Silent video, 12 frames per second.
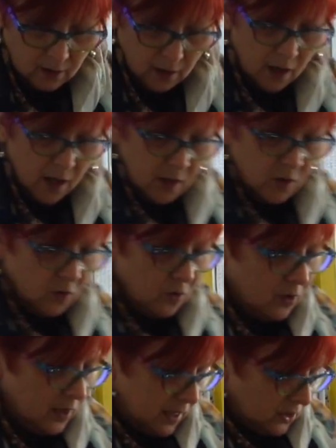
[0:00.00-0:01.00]
like
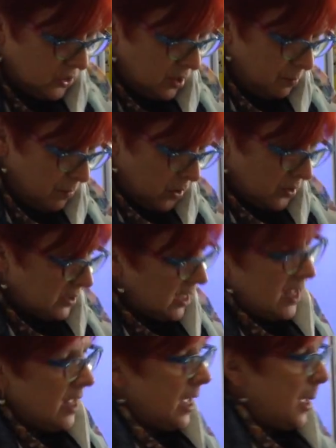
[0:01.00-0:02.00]
your lichen moss
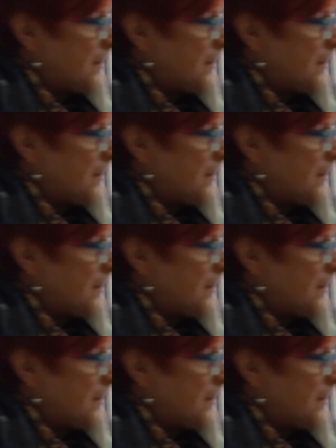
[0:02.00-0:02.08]
here.